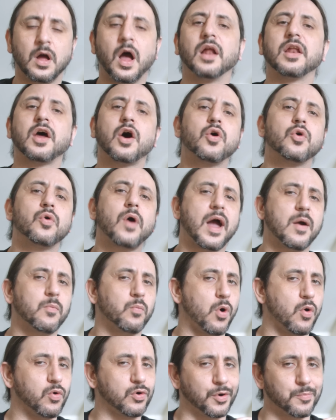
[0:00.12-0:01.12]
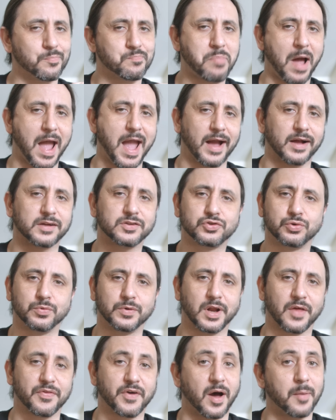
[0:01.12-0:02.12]
Hello and welcome back
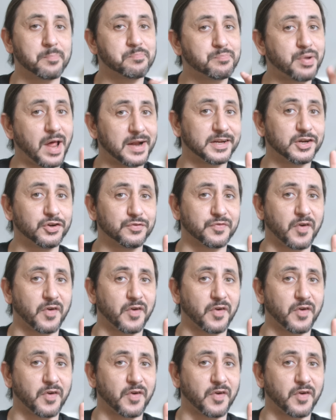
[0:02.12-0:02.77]
to another bloody good